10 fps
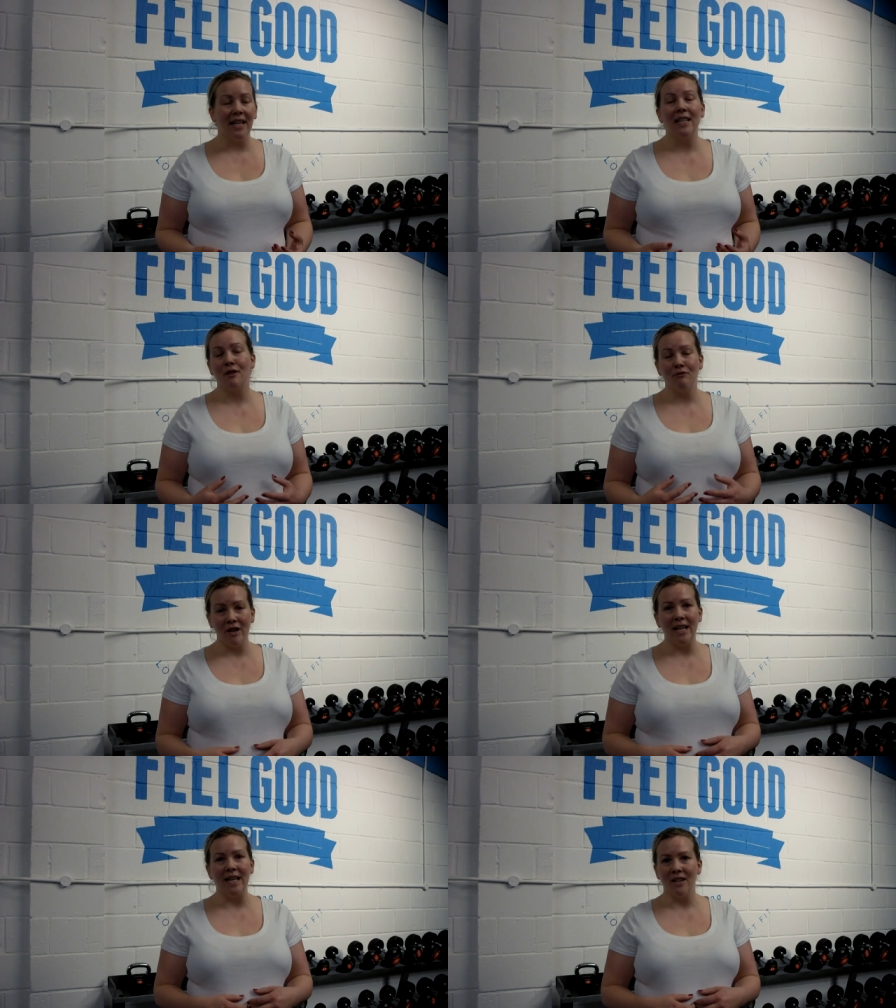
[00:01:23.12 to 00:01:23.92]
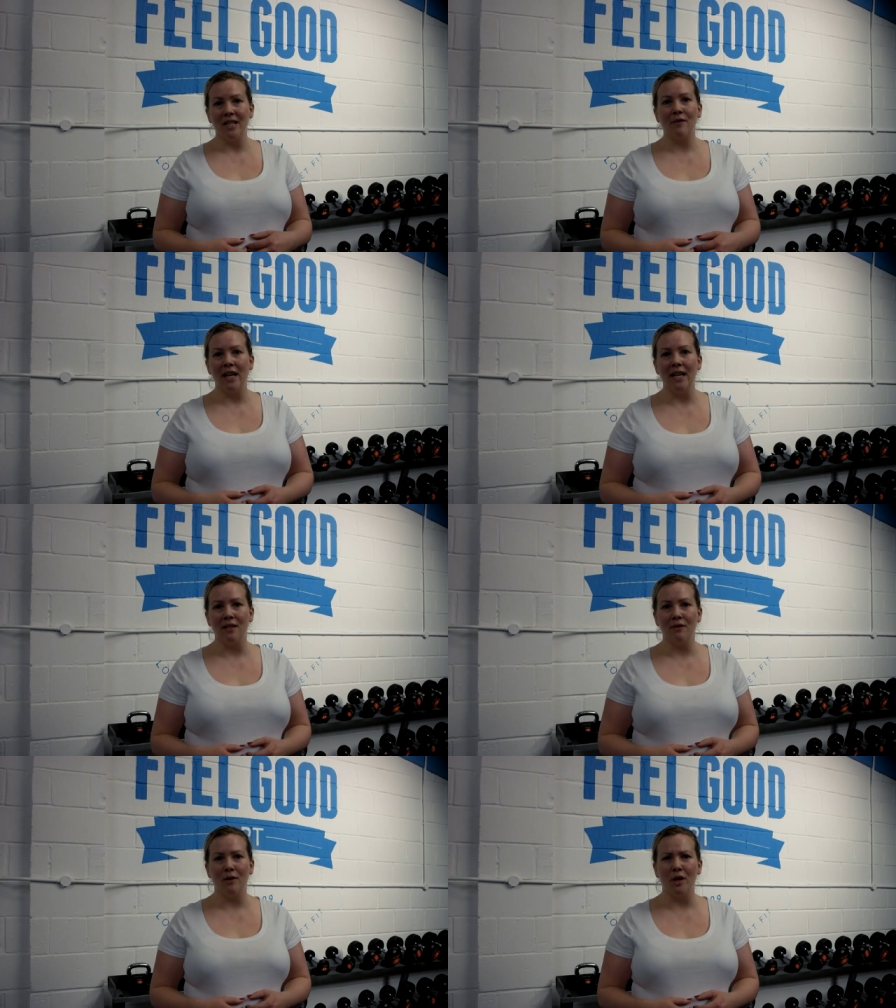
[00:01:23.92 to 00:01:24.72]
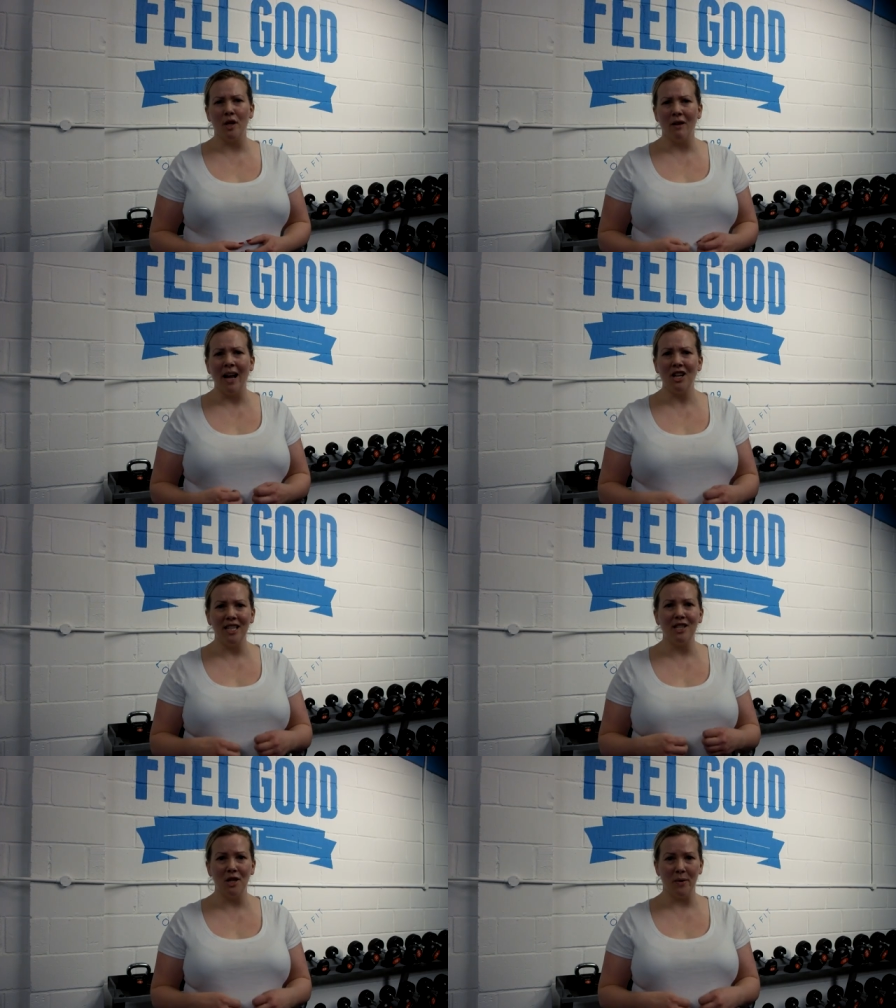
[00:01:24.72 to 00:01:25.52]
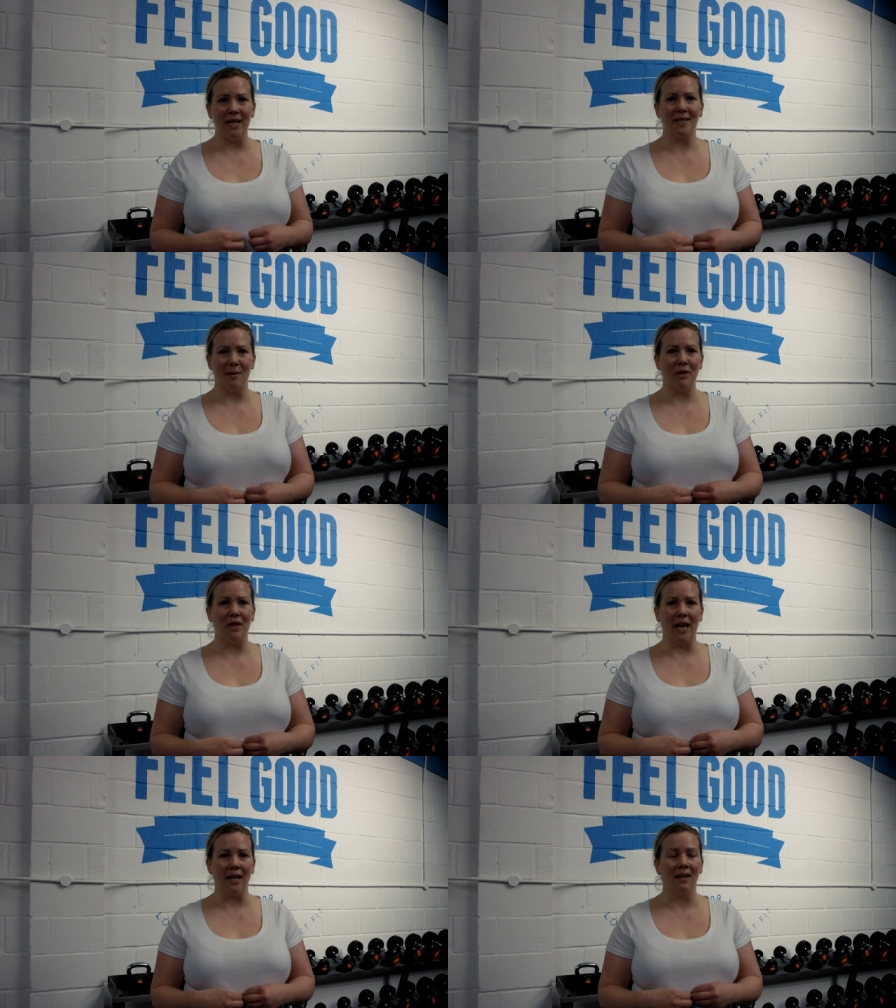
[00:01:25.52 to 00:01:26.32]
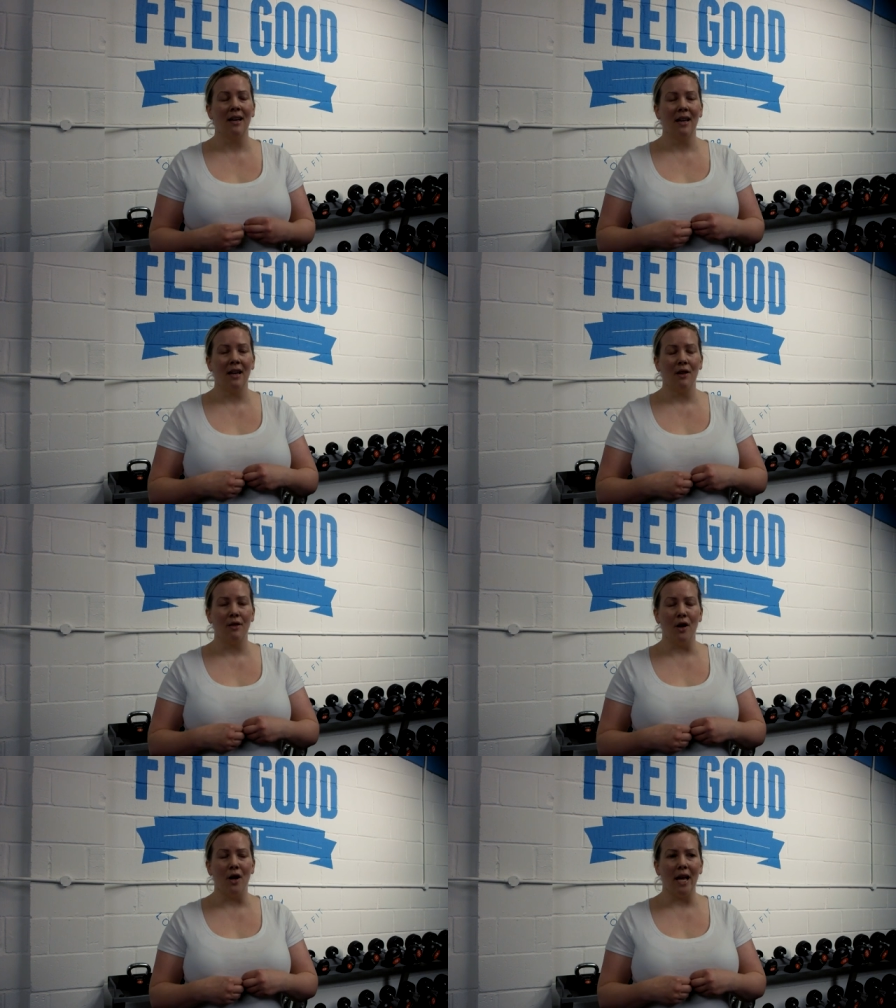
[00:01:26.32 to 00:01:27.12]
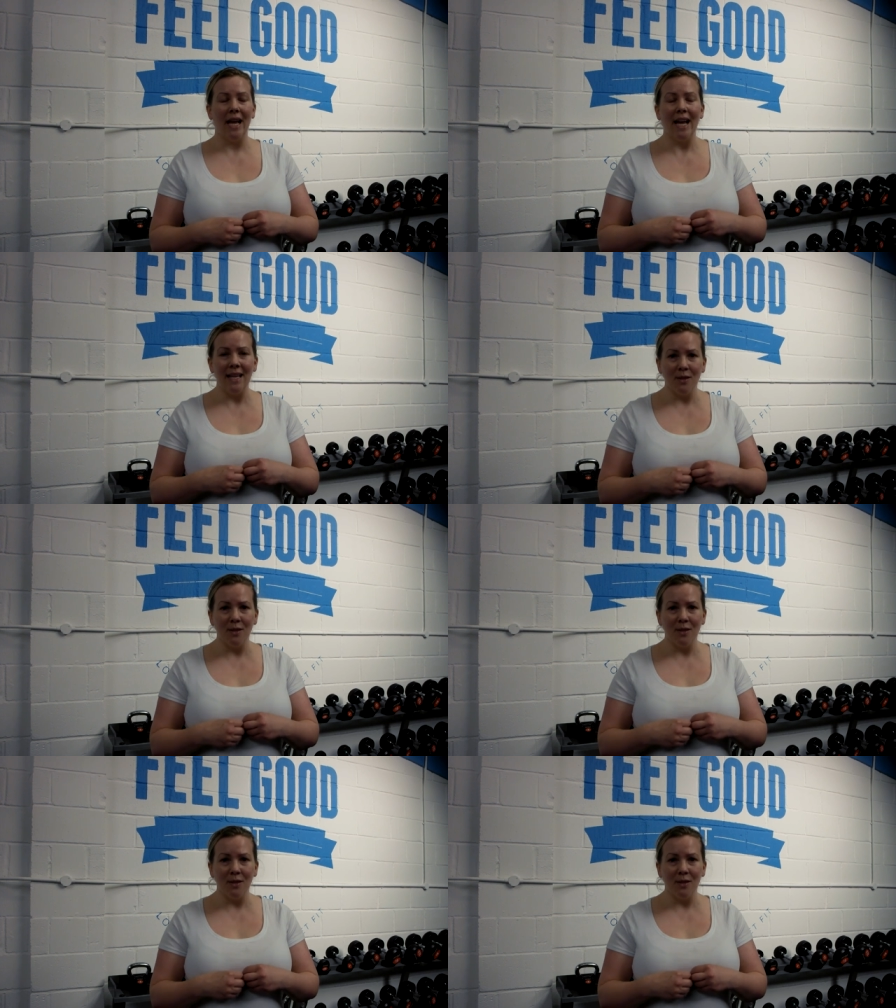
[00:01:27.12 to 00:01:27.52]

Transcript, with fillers: It's a really nice feeling to feel that you're actually doing something that is